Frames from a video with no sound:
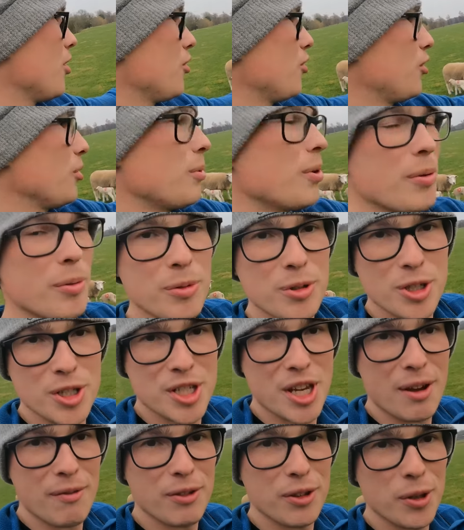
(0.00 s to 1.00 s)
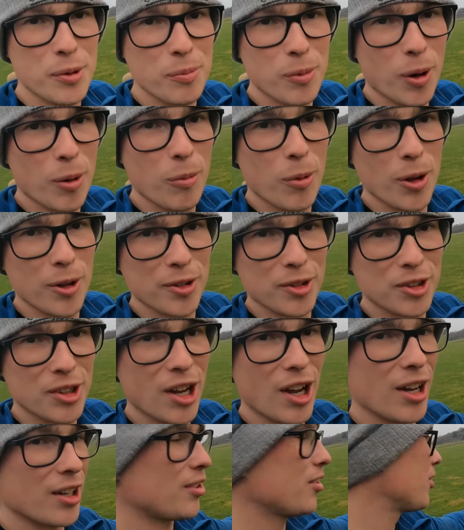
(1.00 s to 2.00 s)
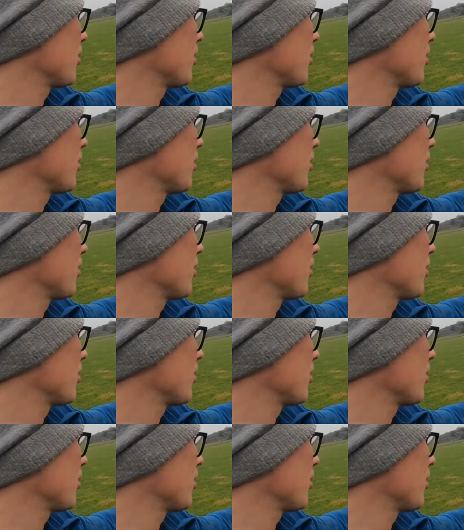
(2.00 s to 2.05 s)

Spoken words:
Some of them just have a number on one side.